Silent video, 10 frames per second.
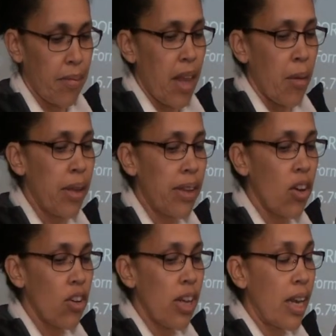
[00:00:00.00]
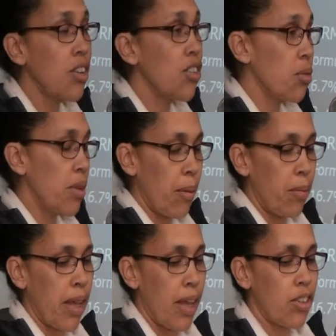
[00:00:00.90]
But there are challenges with the
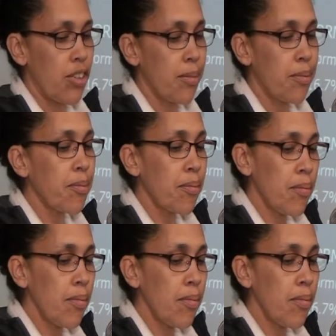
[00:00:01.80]
application.